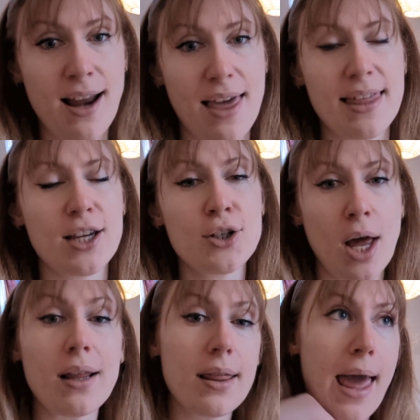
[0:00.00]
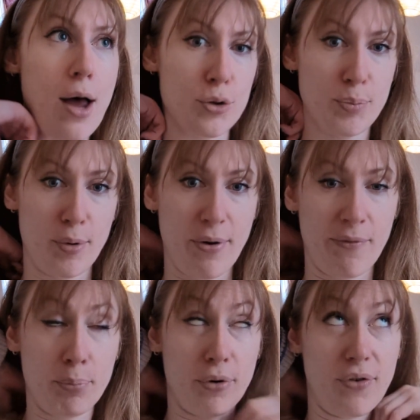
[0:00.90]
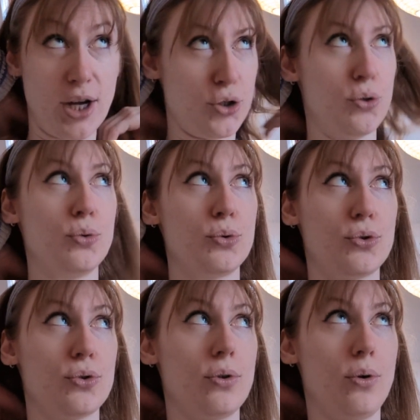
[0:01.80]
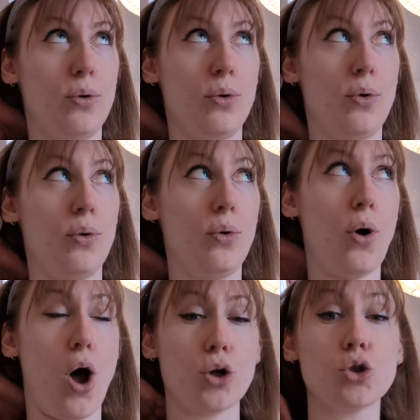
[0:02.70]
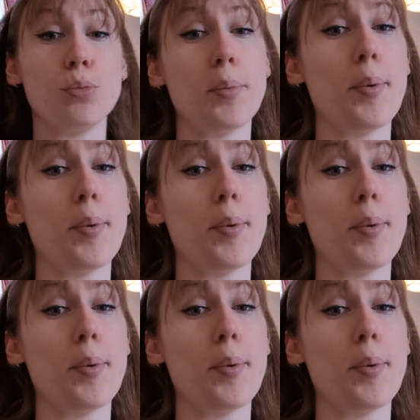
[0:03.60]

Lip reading: I think none of the health professionals are super